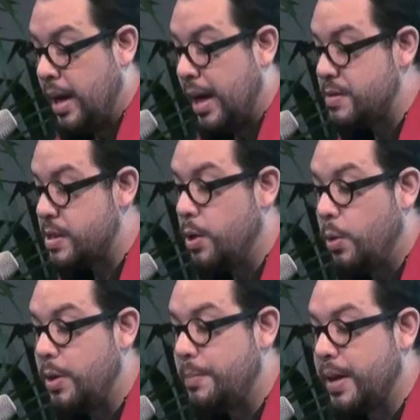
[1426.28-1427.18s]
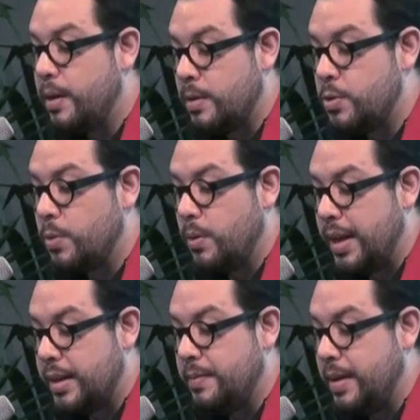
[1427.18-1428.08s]
have slowly begun to
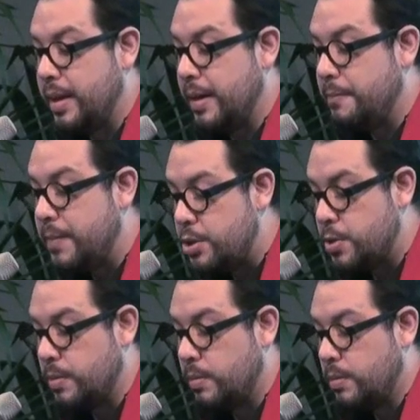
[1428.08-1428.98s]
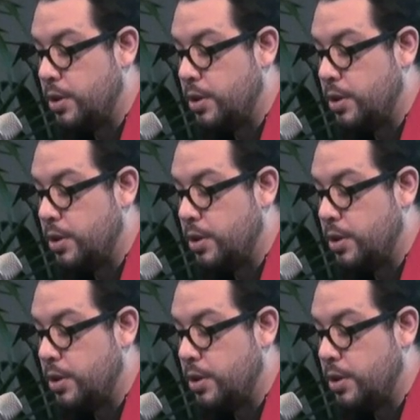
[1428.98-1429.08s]
collectively envision